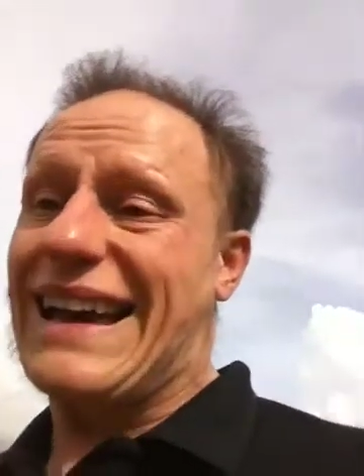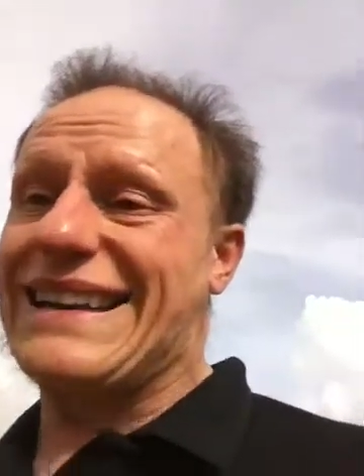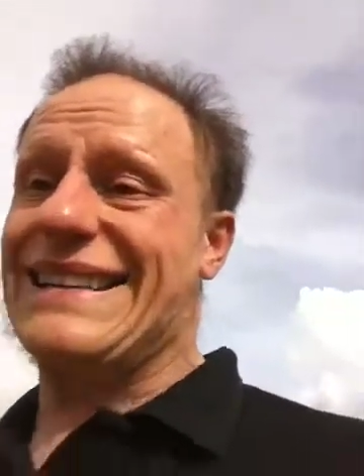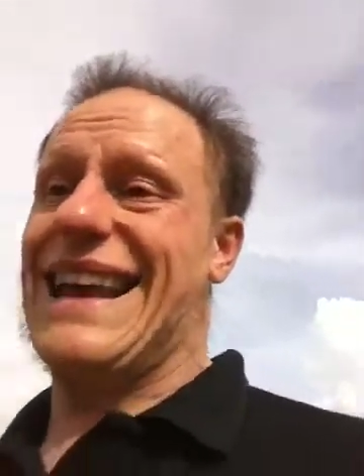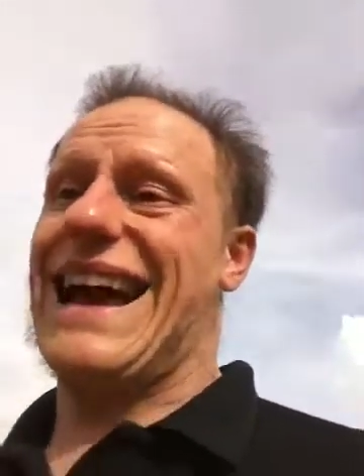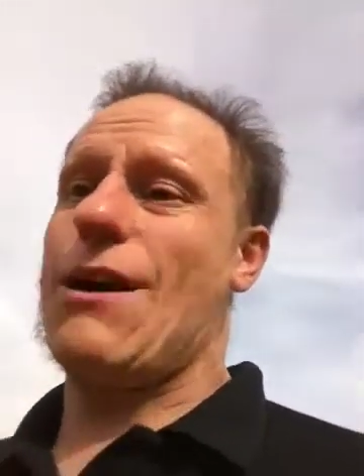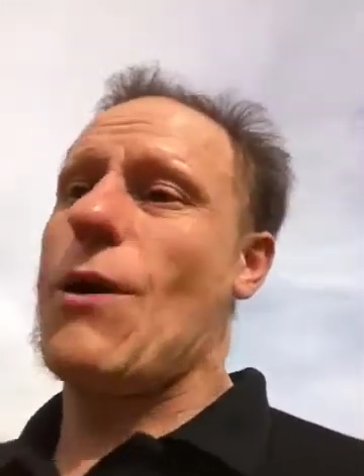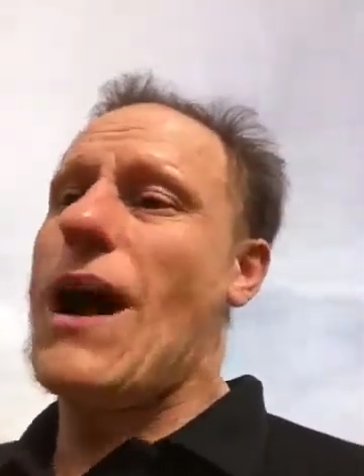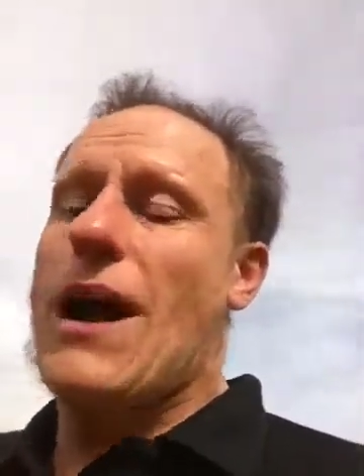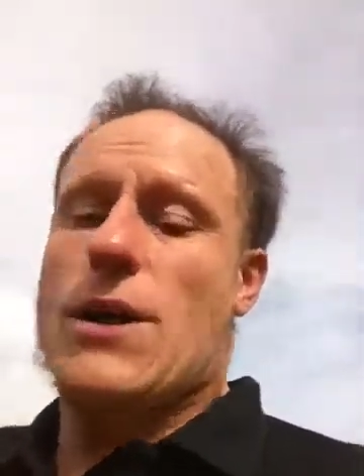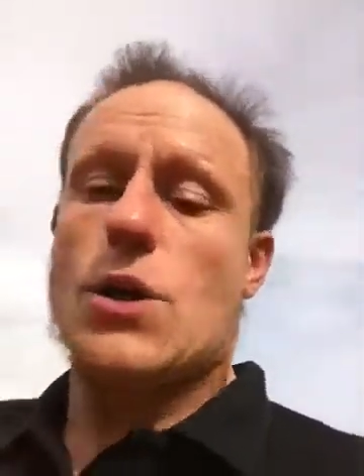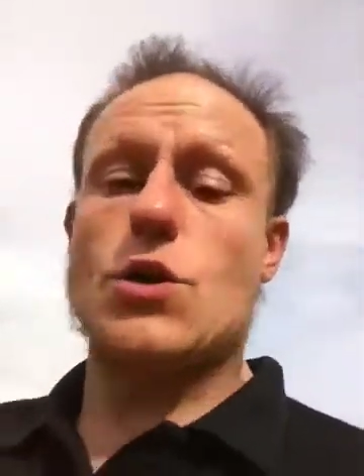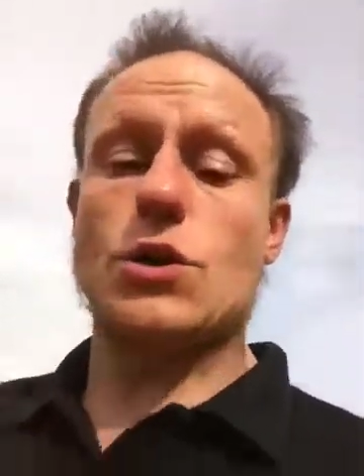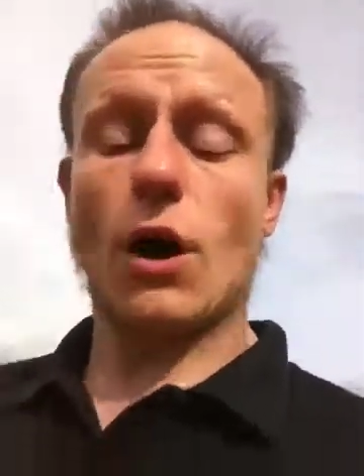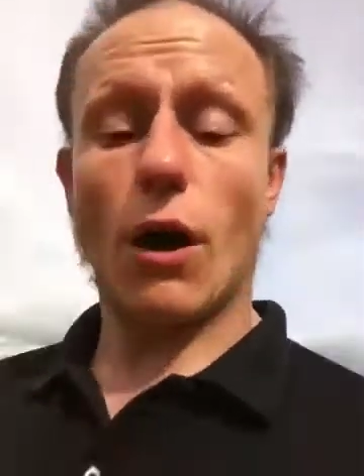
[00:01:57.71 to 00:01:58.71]
Now,
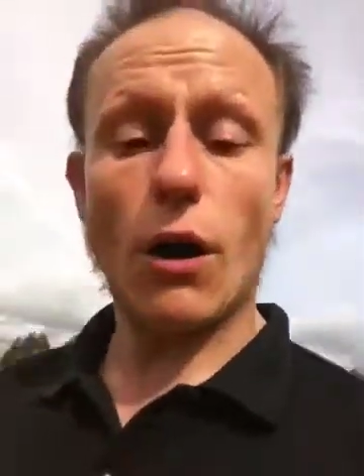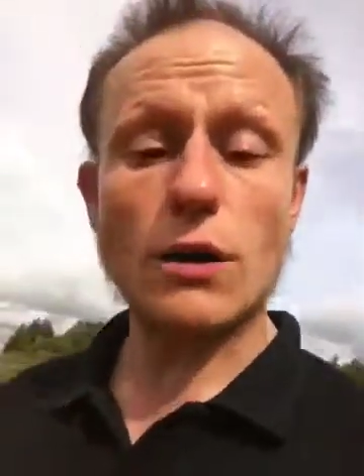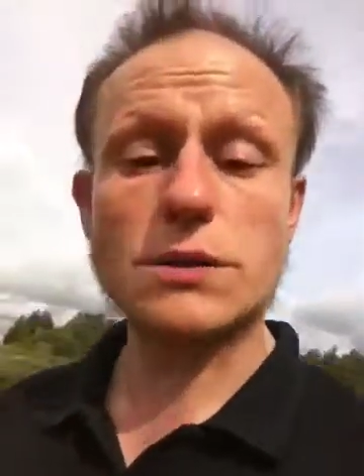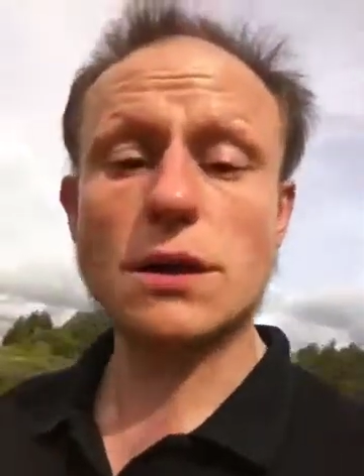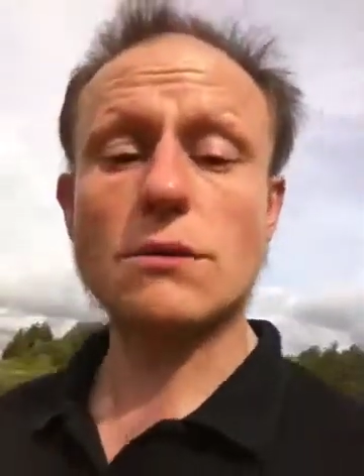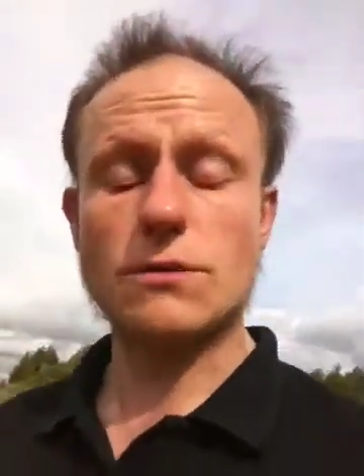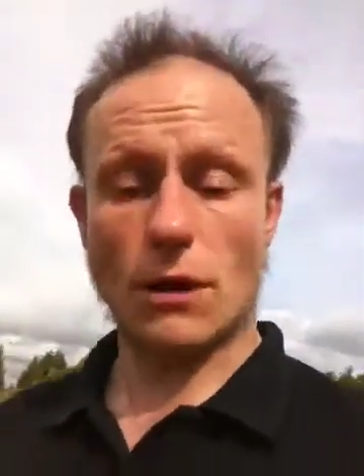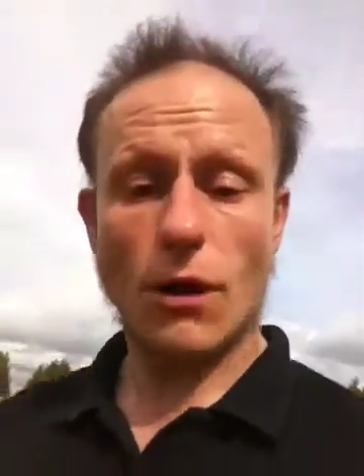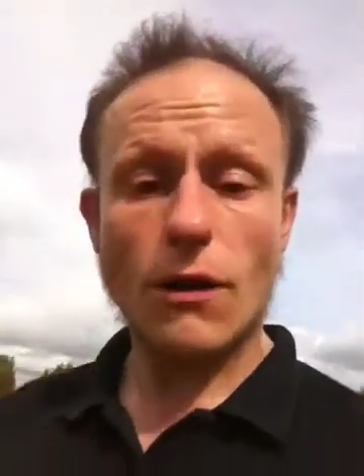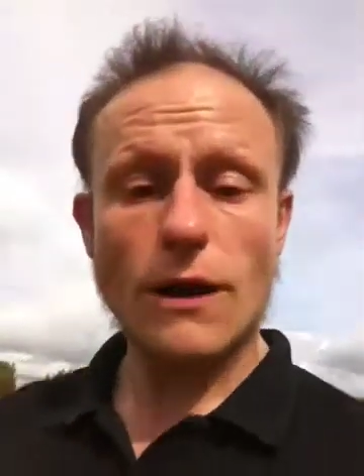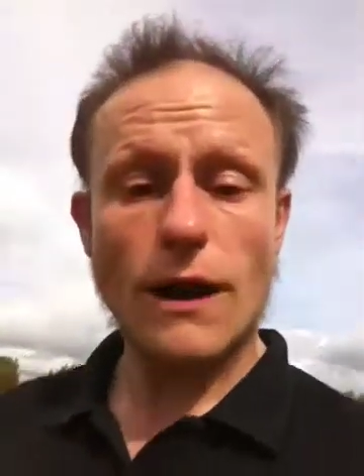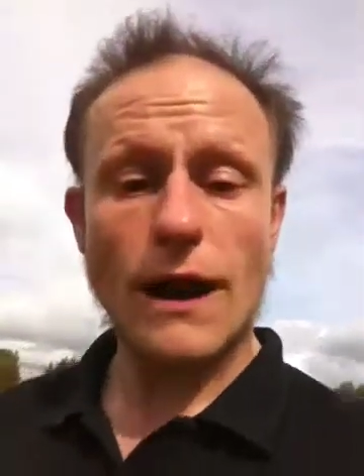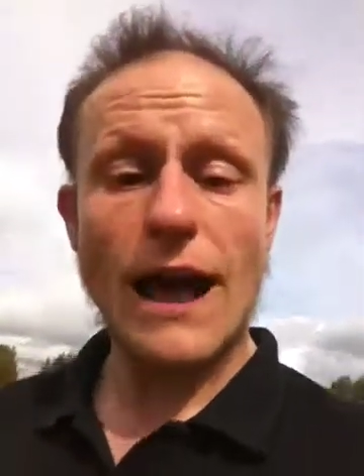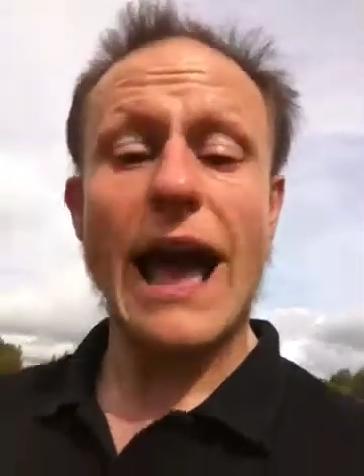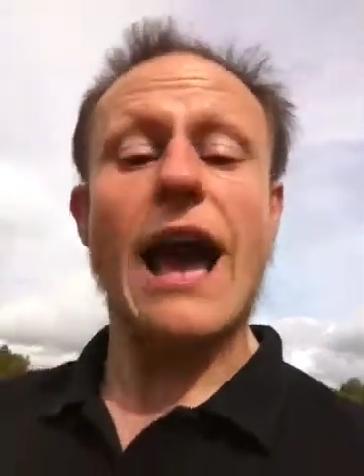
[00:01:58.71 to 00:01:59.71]
you should also look
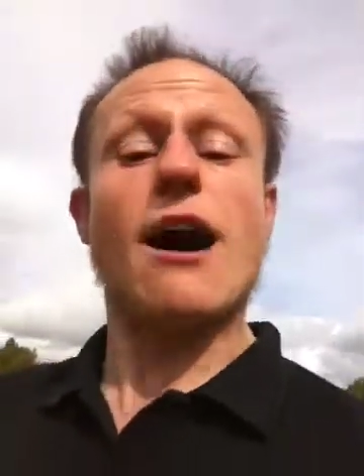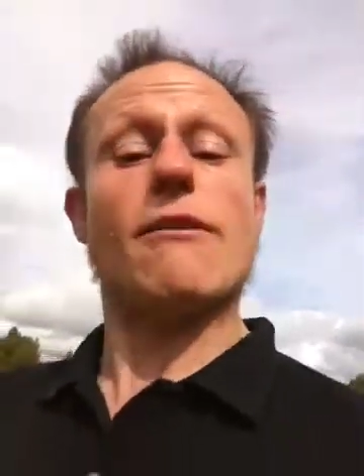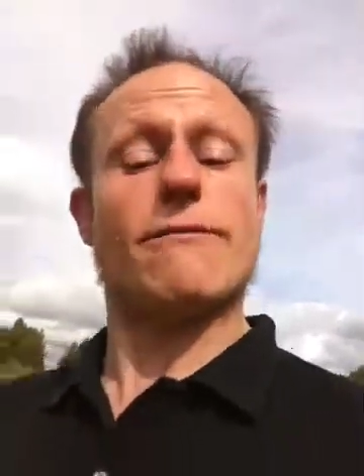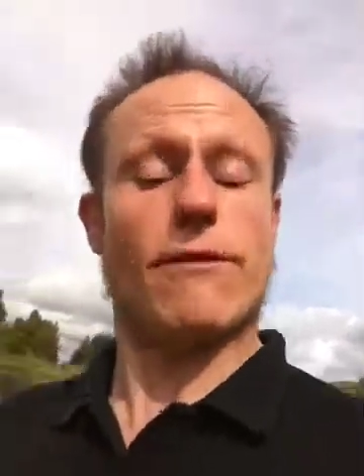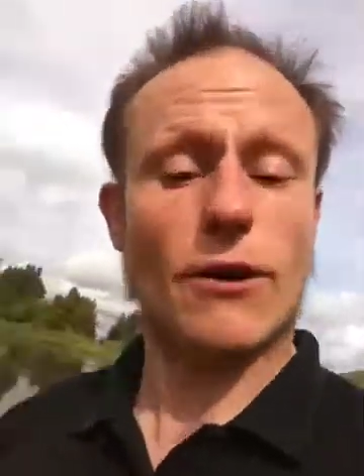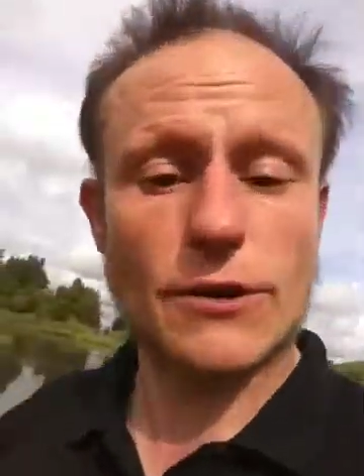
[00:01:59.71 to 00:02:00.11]
for